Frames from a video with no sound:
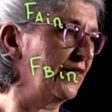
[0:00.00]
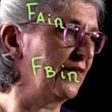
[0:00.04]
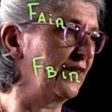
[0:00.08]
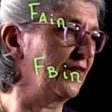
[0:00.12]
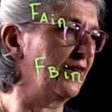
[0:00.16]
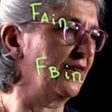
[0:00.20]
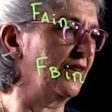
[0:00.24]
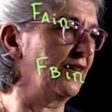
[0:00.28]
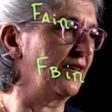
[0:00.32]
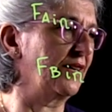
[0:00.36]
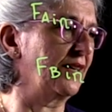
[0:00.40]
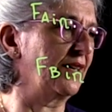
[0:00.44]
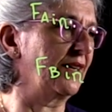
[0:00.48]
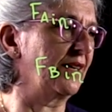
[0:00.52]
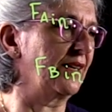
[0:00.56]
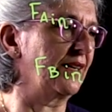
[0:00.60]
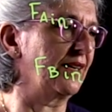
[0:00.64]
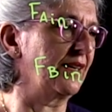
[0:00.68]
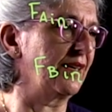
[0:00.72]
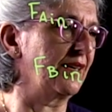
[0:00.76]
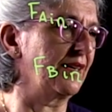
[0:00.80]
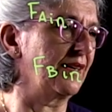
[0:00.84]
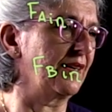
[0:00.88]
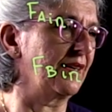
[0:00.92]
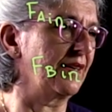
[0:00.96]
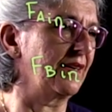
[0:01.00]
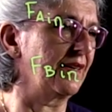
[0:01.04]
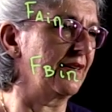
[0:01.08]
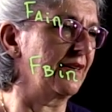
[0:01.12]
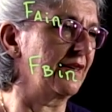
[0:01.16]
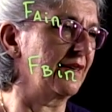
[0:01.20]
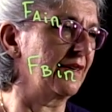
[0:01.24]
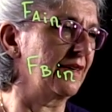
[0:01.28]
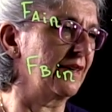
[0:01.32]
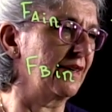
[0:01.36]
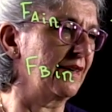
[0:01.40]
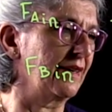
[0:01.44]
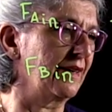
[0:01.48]

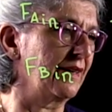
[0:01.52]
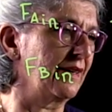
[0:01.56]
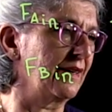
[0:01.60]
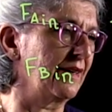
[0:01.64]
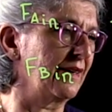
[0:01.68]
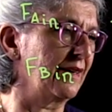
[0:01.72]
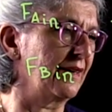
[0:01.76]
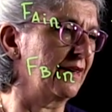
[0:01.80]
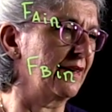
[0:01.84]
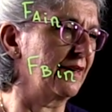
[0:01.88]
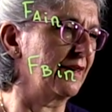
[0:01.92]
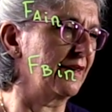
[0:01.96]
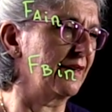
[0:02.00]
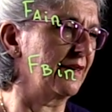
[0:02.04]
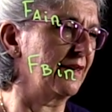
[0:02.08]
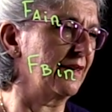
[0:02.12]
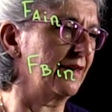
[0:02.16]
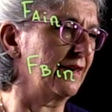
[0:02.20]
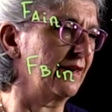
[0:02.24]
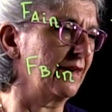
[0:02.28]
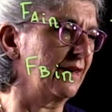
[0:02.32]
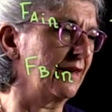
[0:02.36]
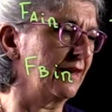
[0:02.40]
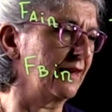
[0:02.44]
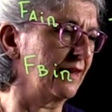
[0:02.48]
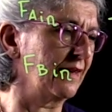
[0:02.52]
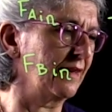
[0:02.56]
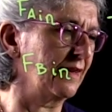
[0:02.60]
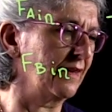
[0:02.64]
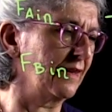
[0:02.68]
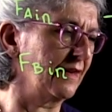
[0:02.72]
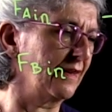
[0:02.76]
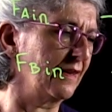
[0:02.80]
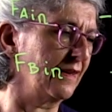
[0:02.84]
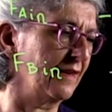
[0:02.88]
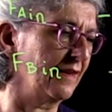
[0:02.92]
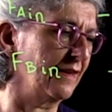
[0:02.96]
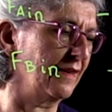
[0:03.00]

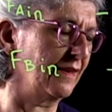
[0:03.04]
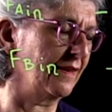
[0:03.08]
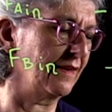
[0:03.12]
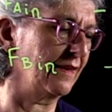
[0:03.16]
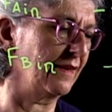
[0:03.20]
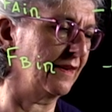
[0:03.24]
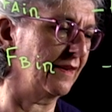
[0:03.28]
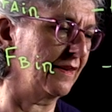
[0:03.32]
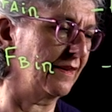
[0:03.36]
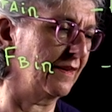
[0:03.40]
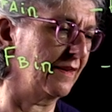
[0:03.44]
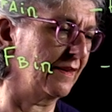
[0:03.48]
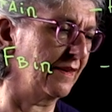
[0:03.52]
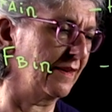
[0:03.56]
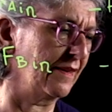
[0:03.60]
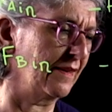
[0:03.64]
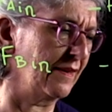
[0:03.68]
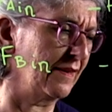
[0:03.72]
No one is speaking in this clip.